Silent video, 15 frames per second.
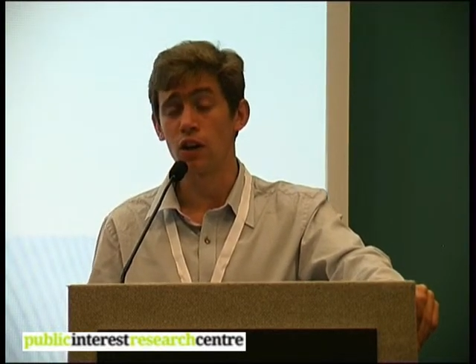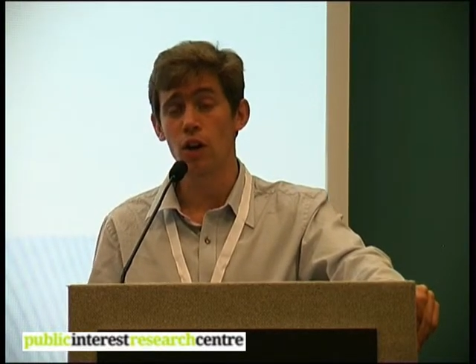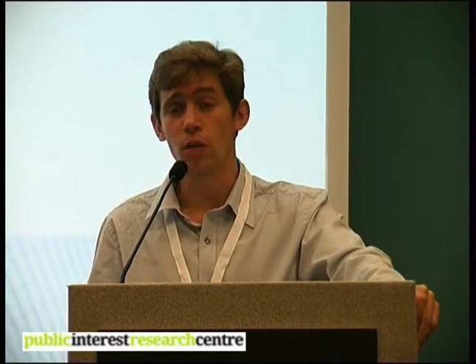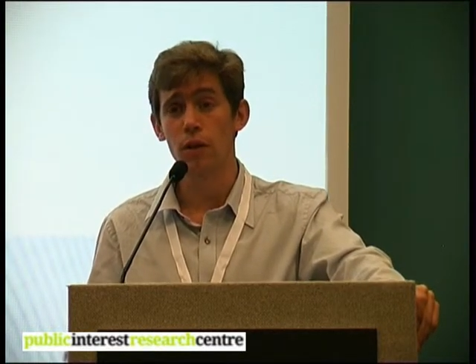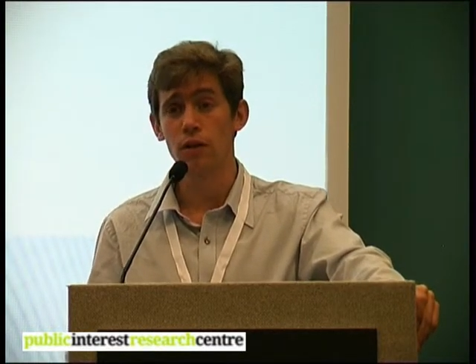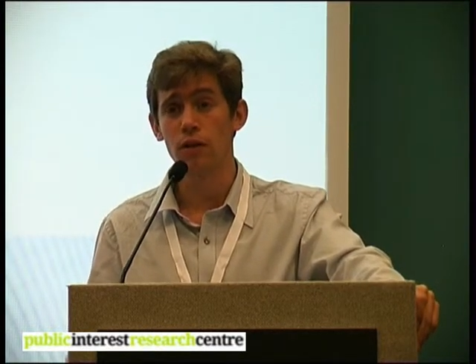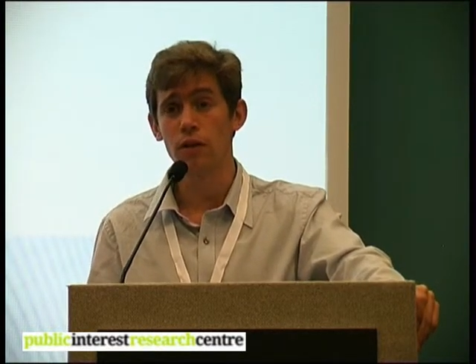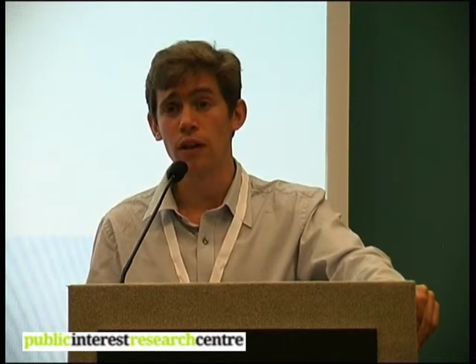a
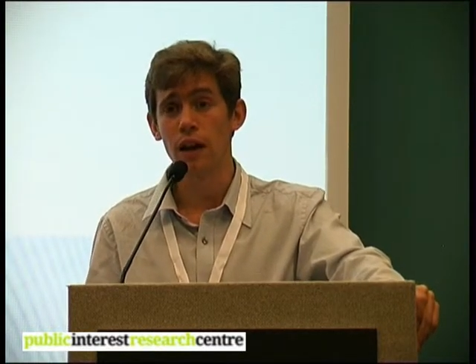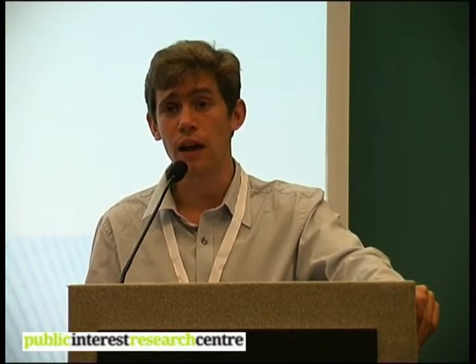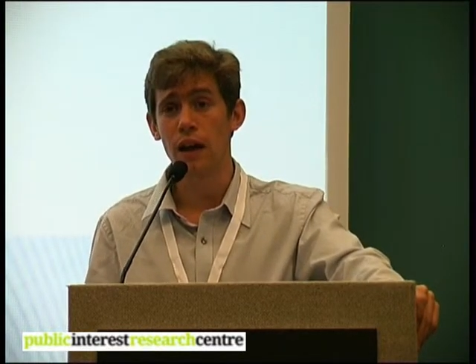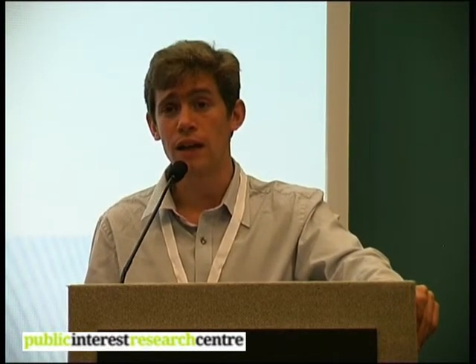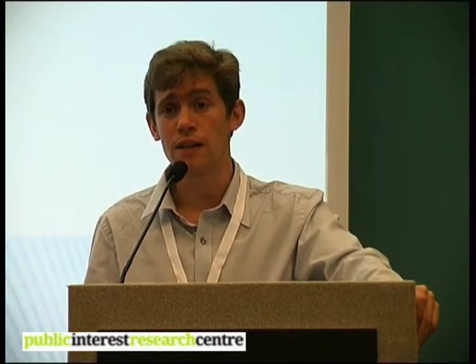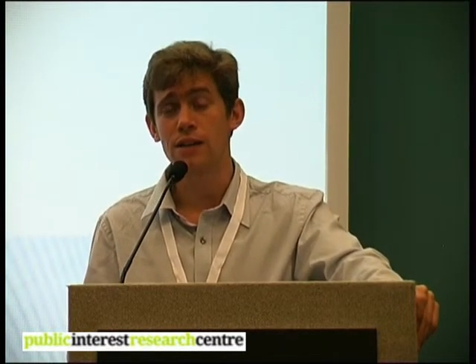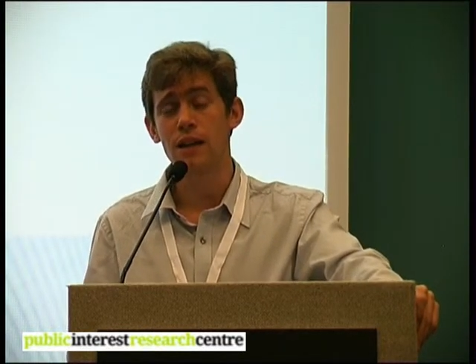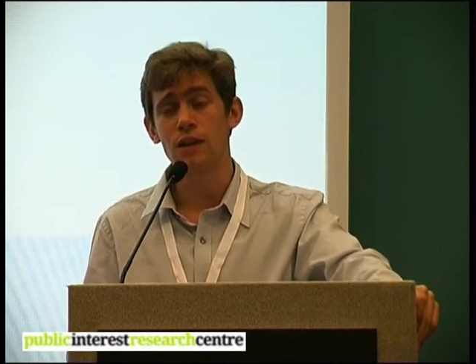common
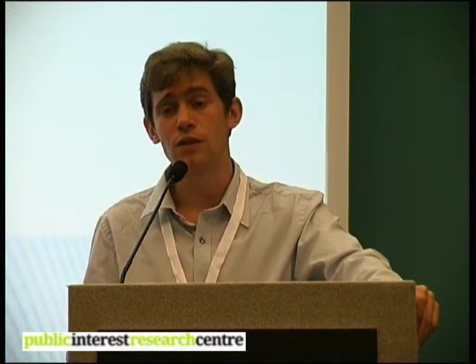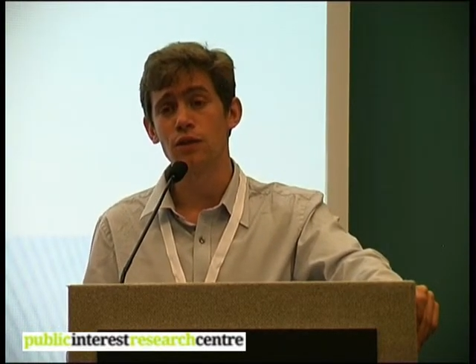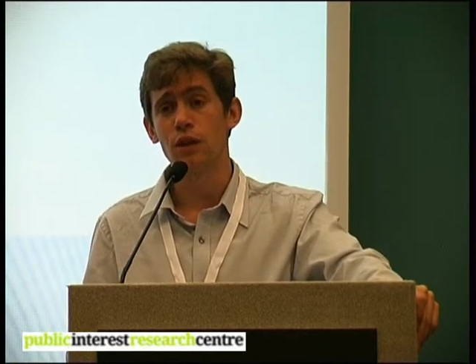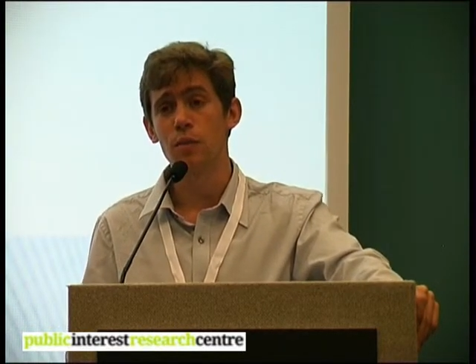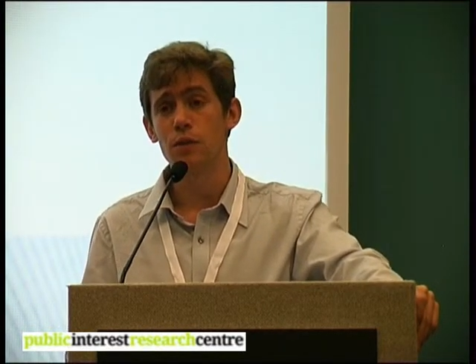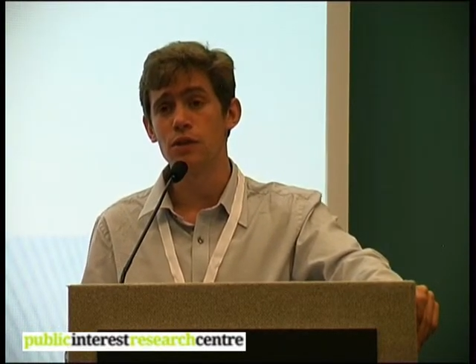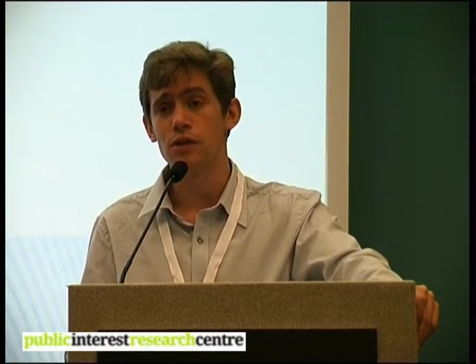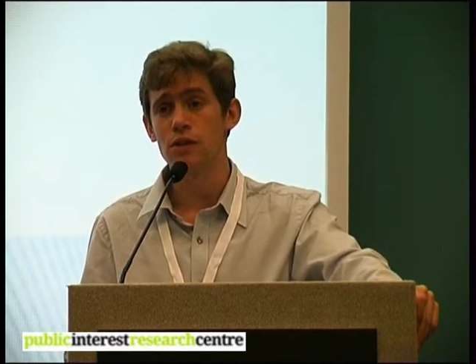set of
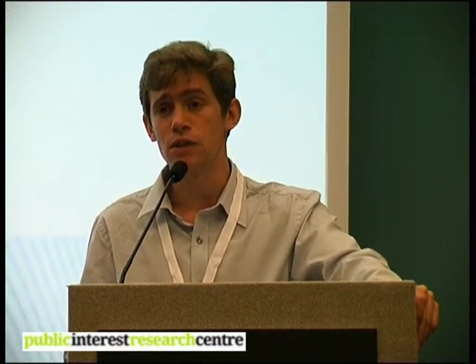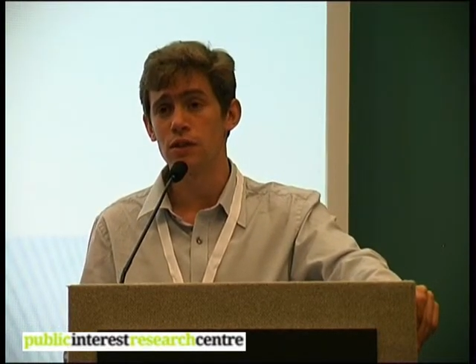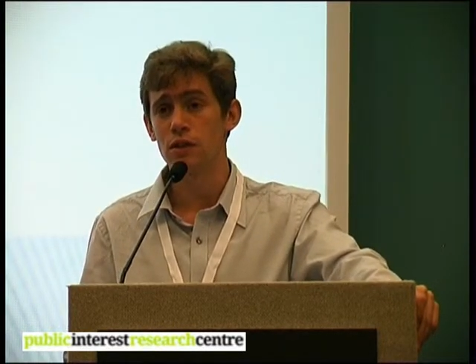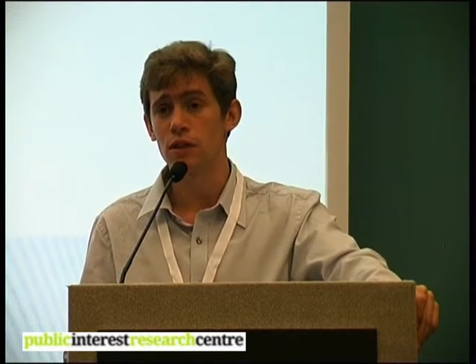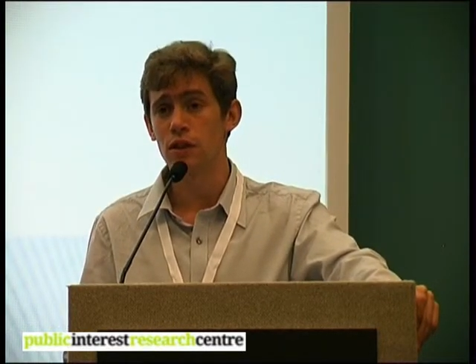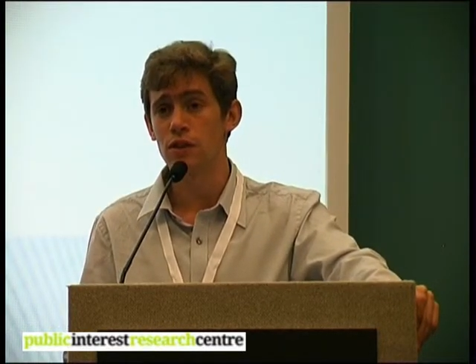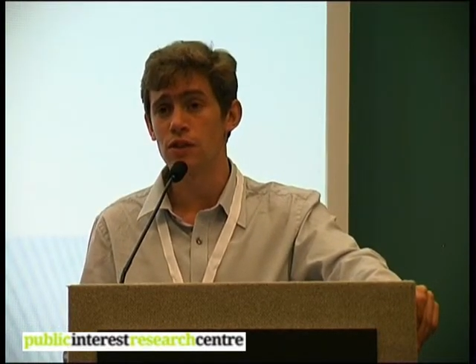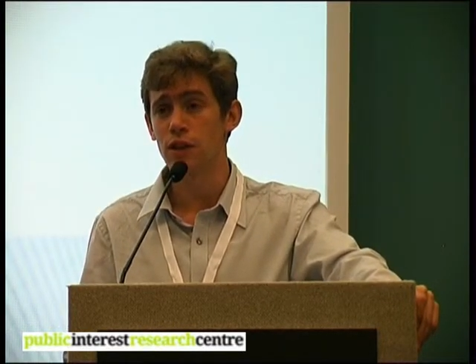numbers
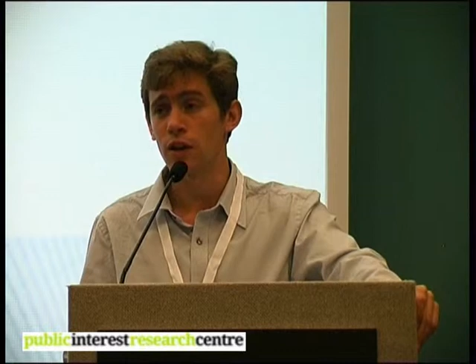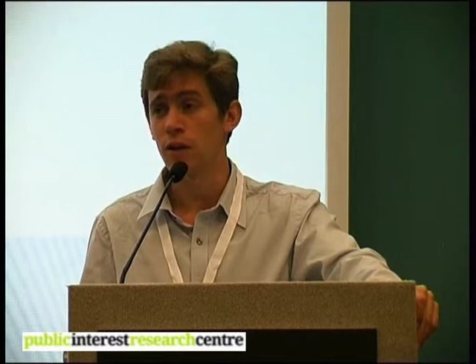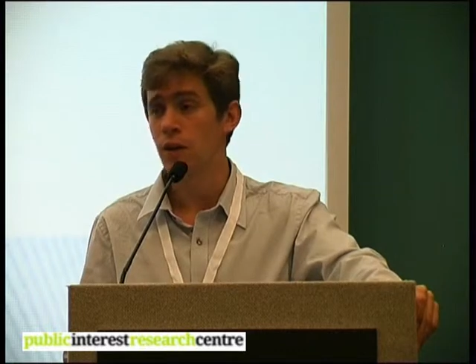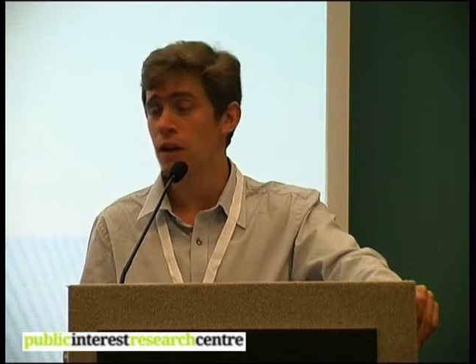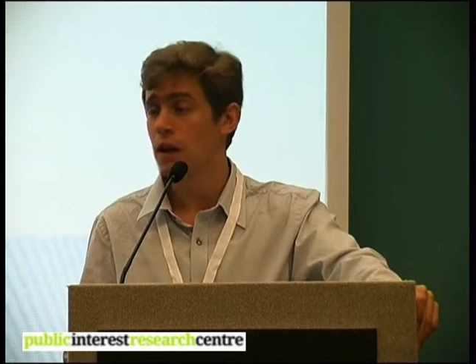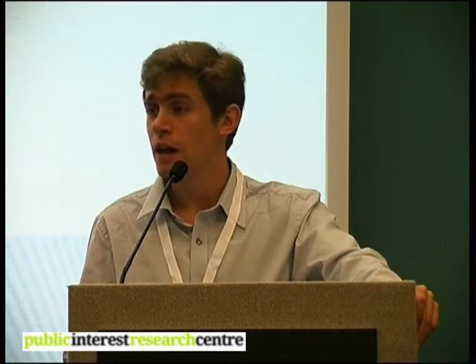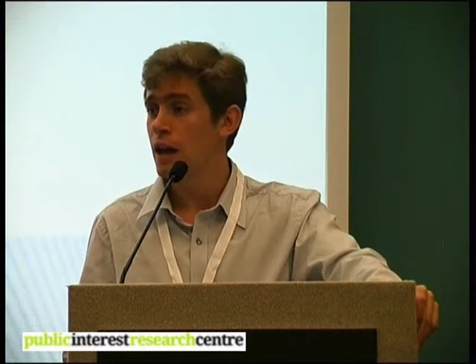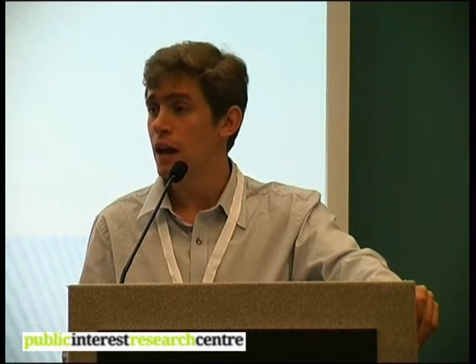to do so.
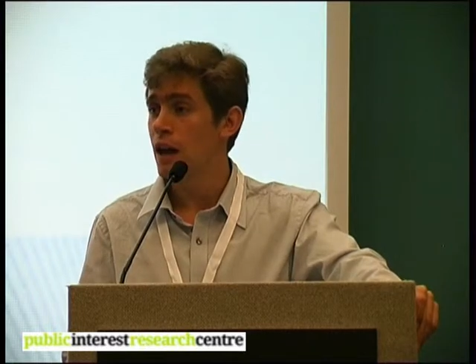